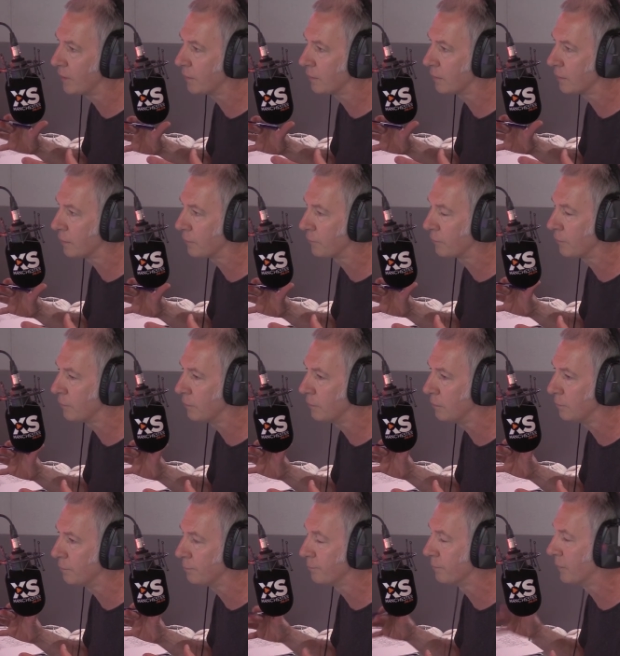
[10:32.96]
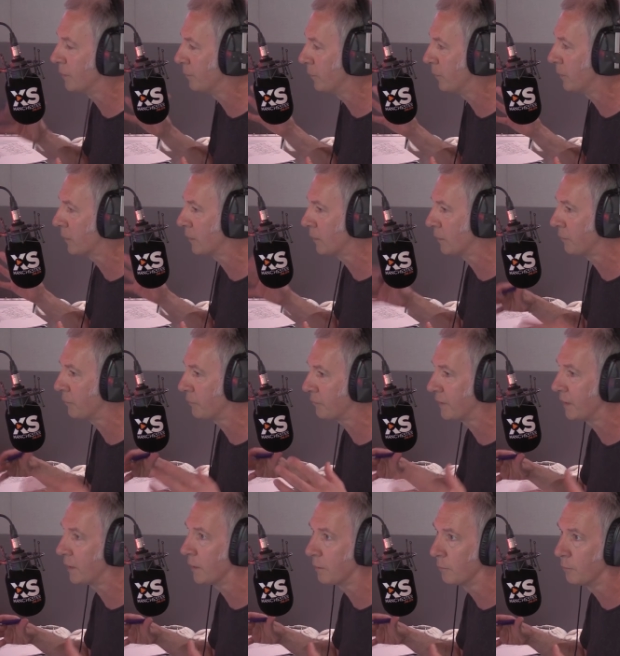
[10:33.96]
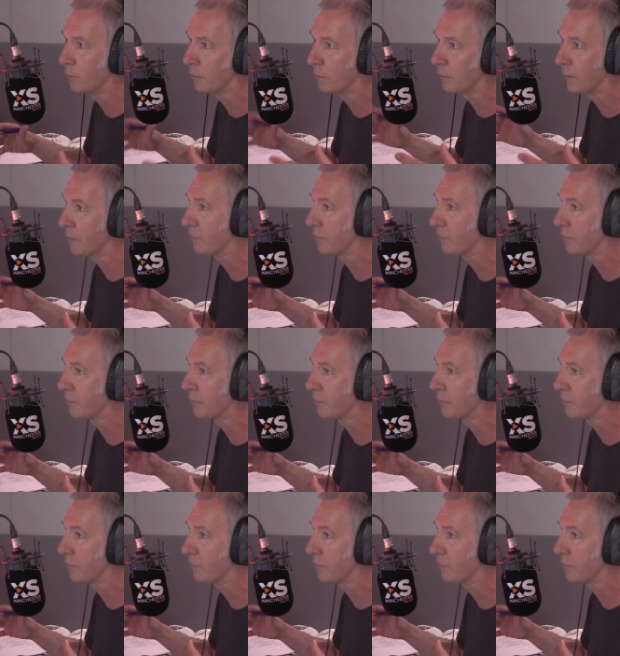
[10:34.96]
in there to America, the state of the world,